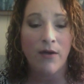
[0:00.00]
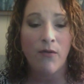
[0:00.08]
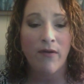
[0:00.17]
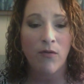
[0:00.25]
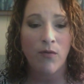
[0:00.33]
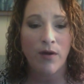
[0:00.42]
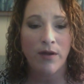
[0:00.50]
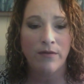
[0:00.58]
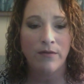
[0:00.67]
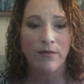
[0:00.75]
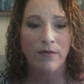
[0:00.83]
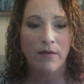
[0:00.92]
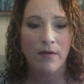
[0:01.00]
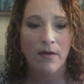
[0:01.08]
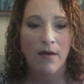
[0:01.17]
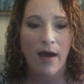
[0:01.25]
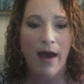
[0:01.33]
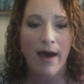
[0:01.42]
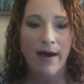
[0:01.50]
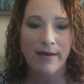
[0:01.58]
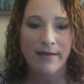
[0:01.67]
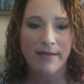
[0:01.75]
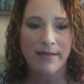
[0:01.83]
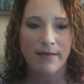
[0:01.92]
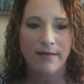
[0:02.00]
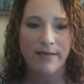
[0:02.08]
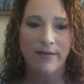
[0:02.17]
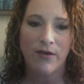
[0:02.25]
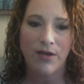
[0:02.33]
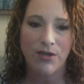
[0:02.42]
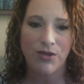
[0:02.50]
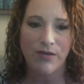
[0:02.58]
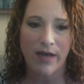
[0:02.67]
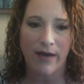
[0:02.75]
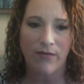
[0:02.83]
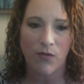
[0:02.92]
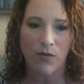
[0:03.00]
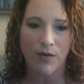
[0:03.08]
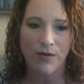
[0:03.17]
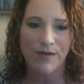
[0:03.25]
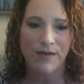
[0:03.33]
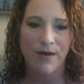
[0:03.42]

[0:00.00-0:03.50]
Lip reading: everyone has different issues afterwards.